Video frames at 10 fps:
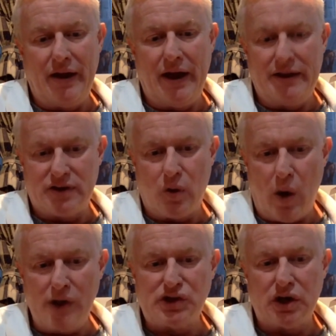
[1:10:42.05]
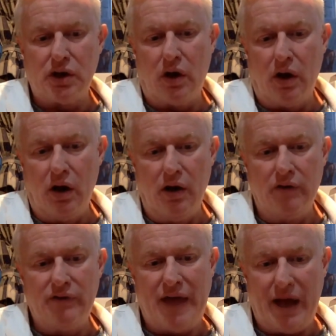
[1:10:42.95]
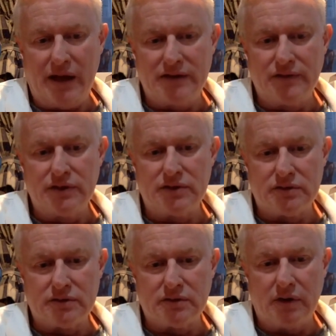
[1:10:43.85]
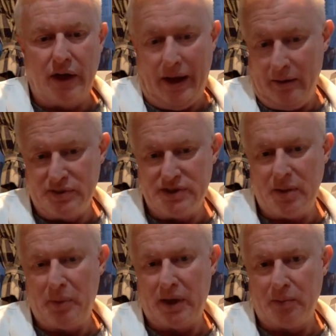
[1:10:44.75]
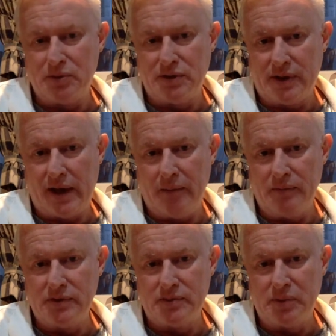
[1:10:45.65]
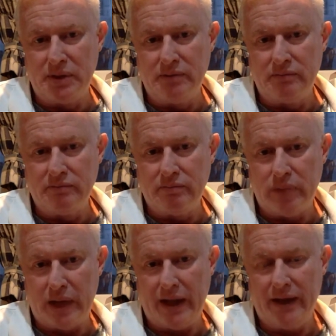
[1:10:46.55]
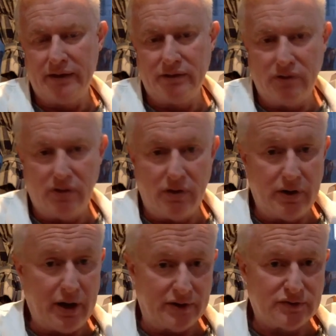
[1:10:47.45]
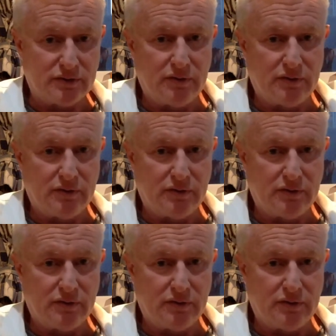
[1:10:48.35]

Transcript: it's a question of activists um, stepping up to the game that's been played on us